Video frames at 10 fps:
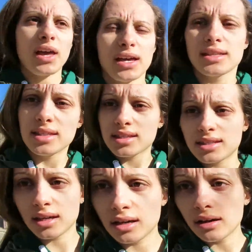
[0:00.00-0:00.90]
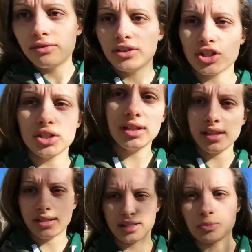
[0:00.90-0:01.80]
It's
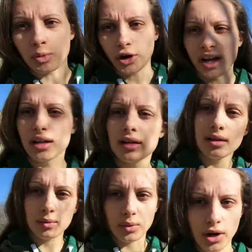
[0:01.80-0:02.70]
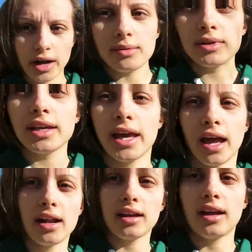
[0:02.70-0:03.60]
officially spring where I am in
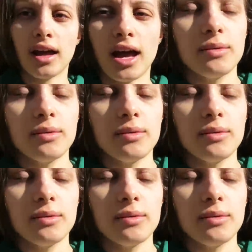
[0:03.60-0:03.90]
Canada.